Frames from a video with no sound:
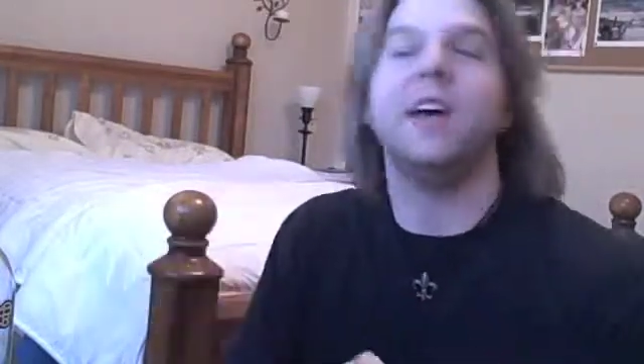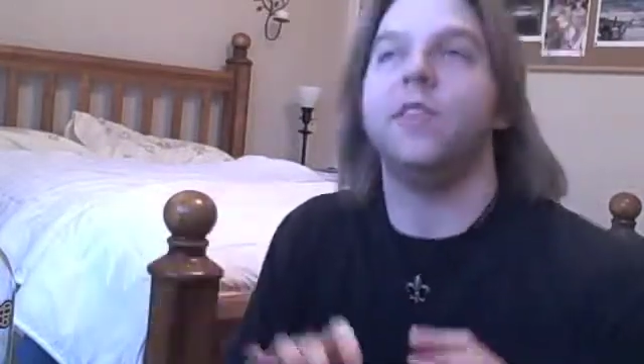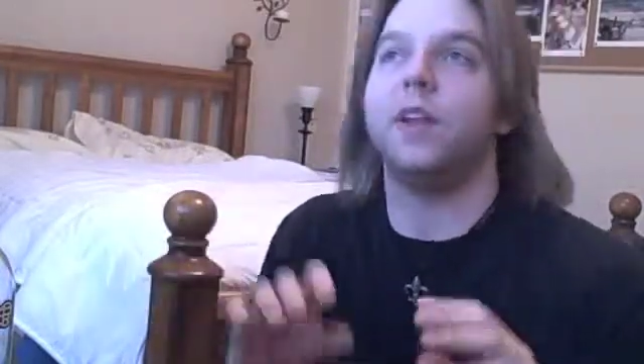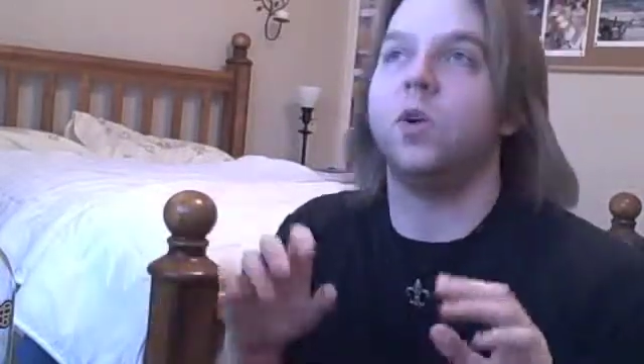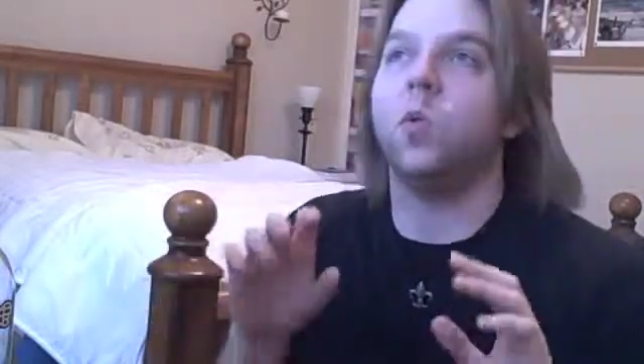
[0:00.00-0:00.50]

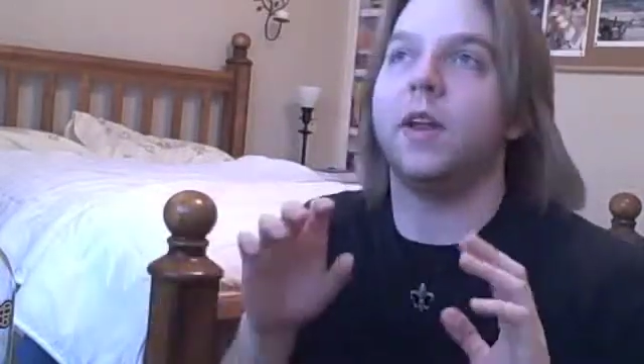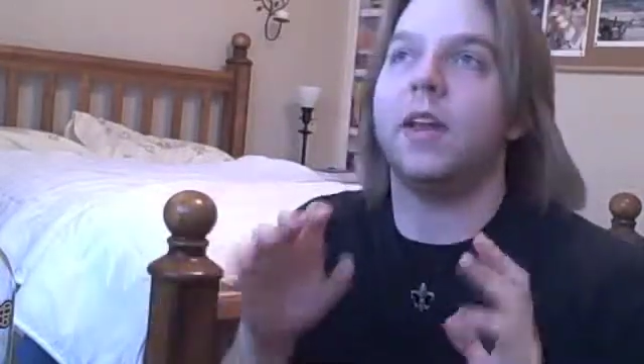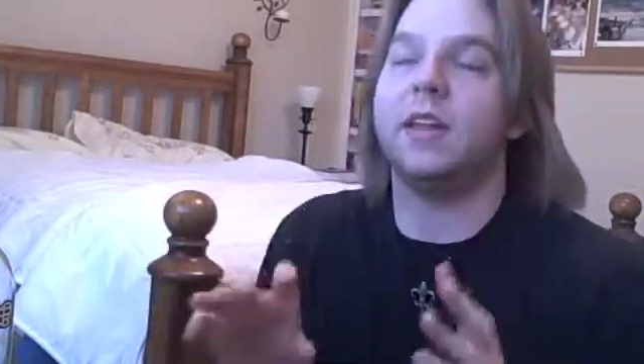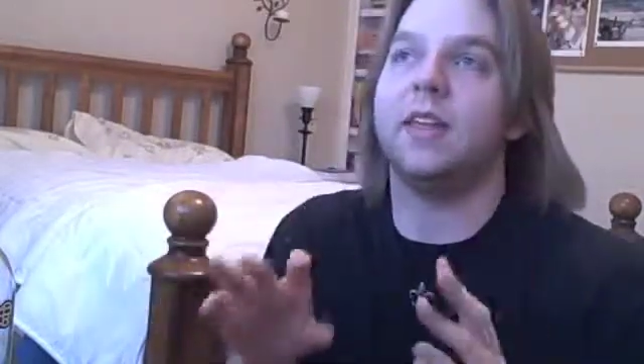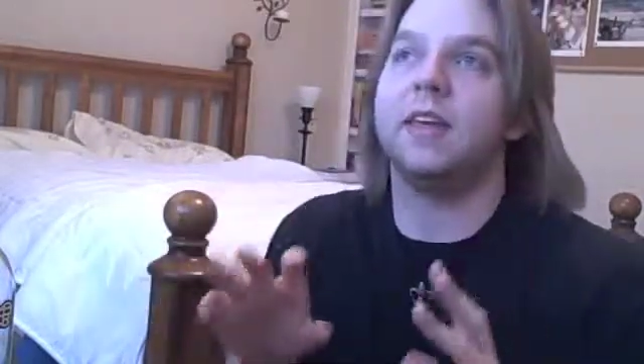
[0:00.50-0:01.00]
They don't want
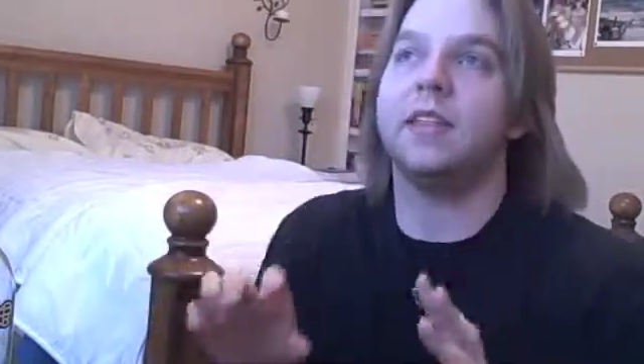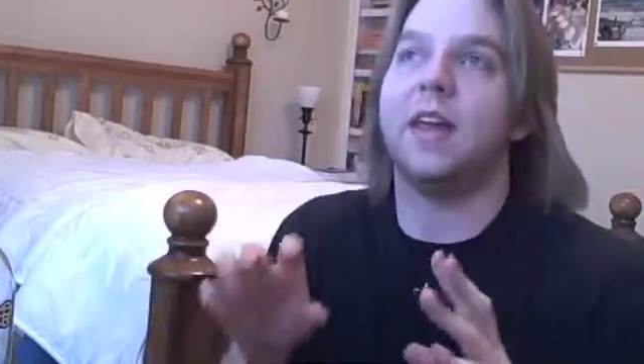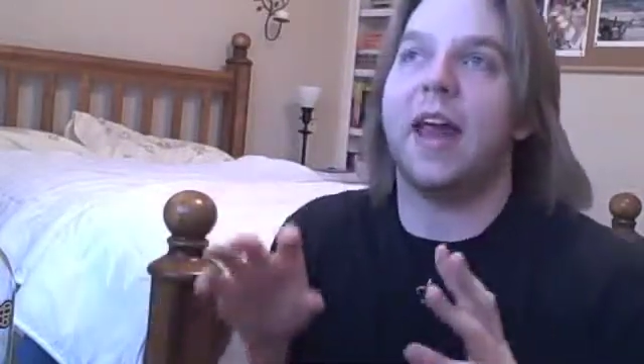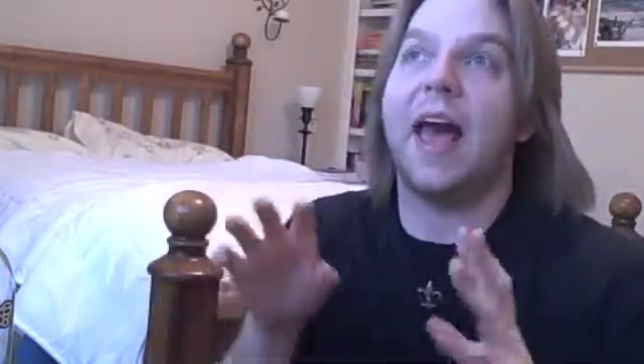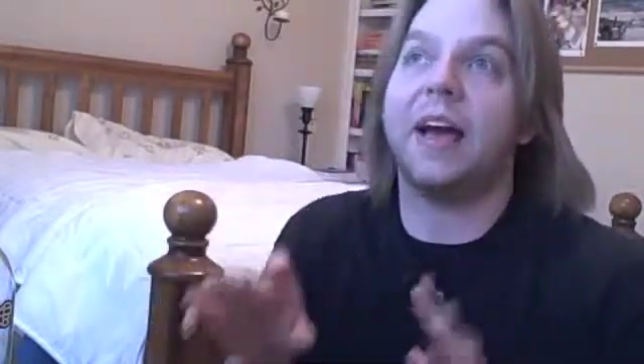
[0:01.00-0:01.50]
anything
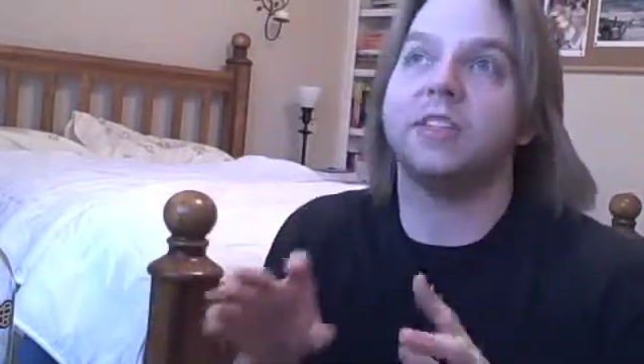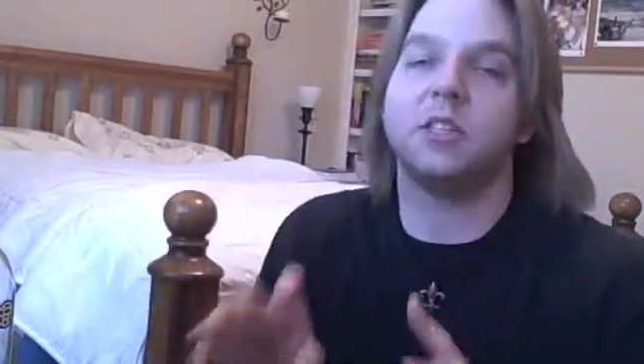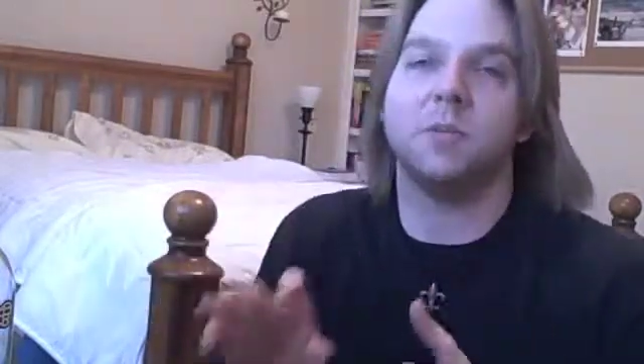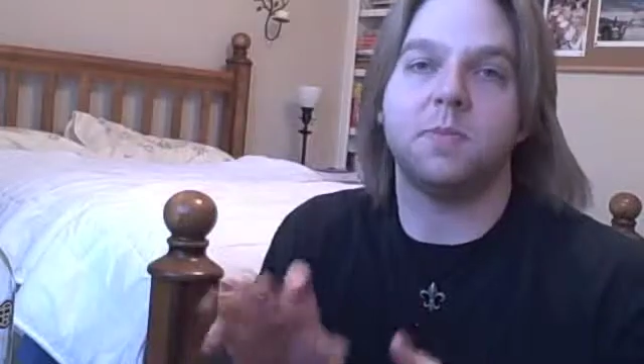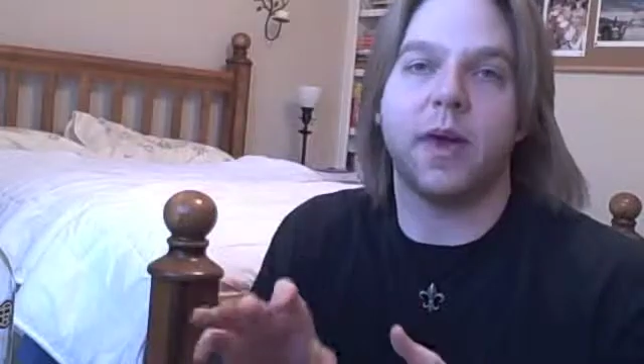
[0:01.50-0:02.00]
that has
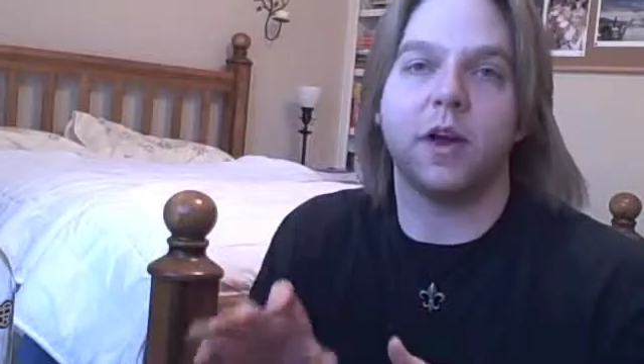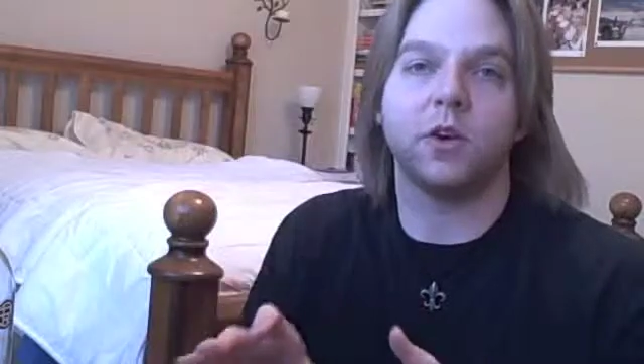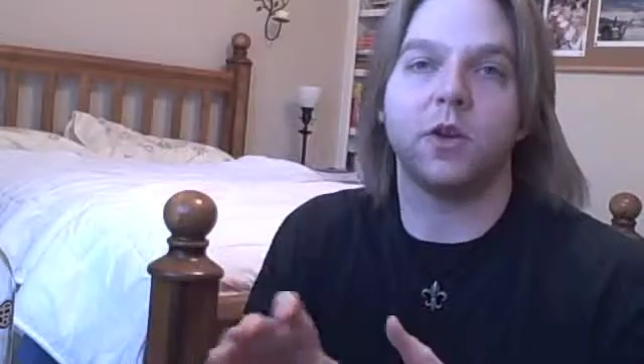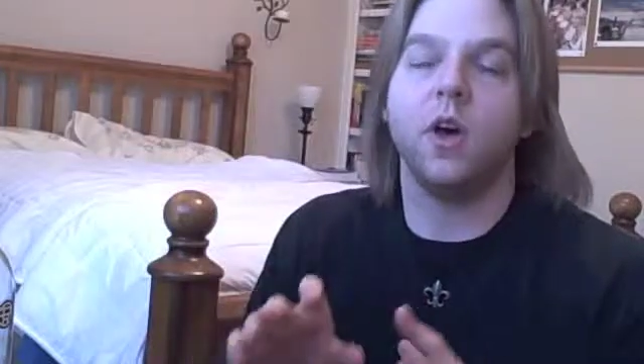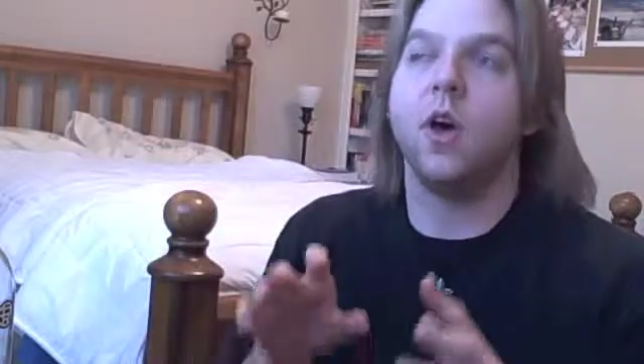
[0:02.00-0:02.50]
to be
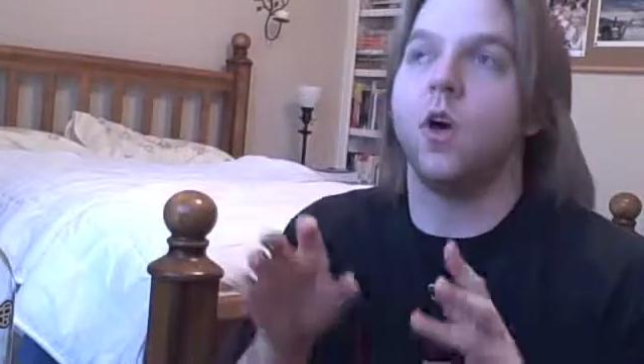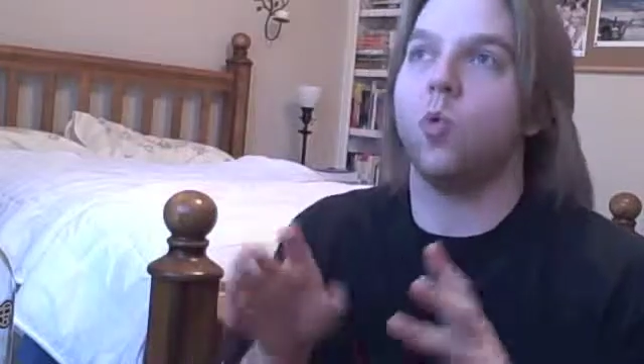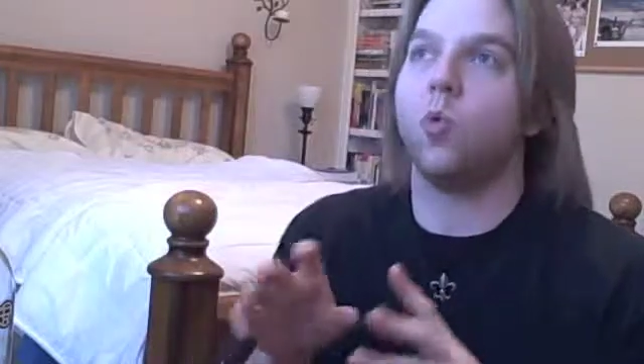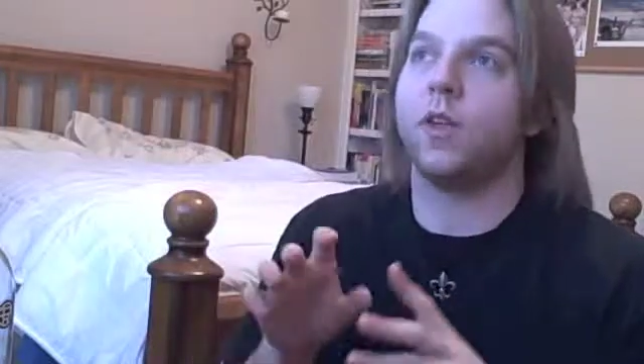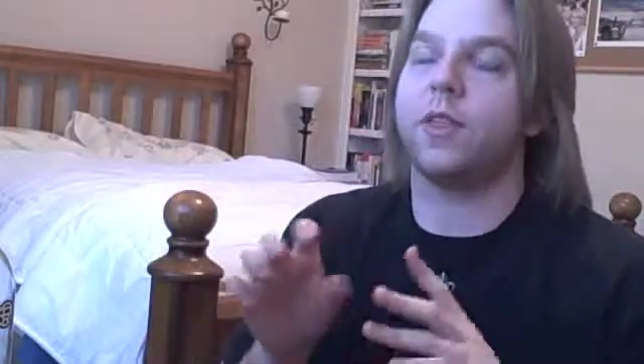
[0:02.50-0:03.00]
paired
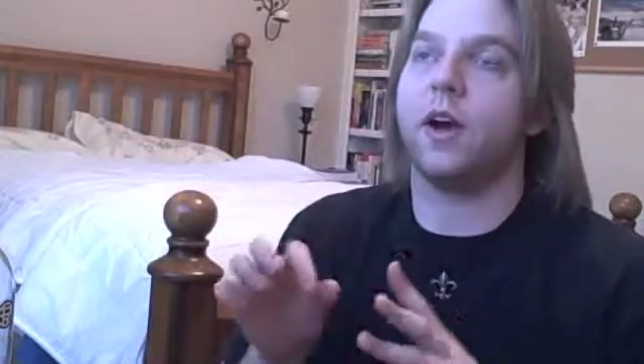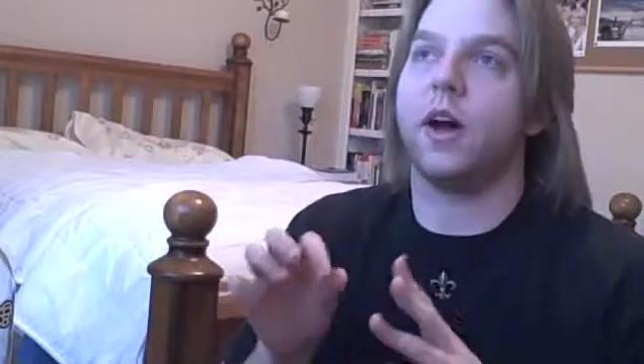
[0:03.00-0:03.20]
with,